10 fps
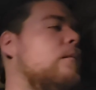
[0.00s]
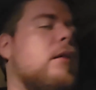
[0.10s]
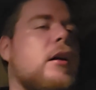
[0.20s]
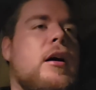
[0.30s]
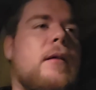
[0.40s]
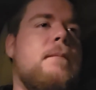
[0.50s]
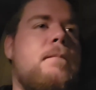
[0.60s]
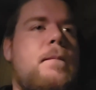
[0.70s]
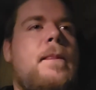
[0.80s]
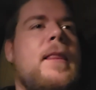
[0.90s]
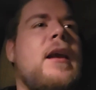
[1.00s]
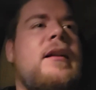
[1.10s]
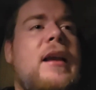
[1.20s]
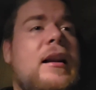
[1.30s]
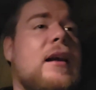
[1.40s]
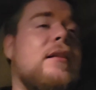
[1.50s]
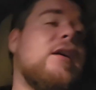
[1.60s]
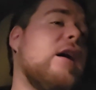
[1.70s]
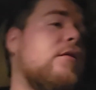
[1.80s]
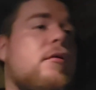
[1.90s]
But that
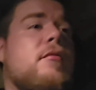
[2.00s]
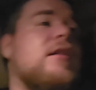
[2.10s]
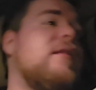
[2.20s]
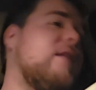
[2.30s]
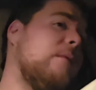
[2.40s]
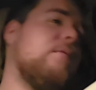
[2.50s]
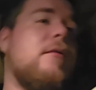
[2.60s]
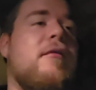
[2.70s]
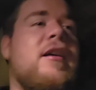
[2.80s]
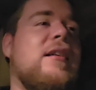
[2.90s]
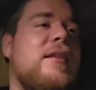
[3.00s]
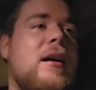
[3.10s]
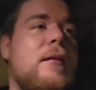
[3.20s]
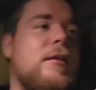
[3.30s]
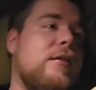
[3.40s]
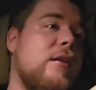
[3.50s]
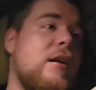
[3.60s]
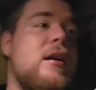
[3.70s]
is actually what stopped me last time, is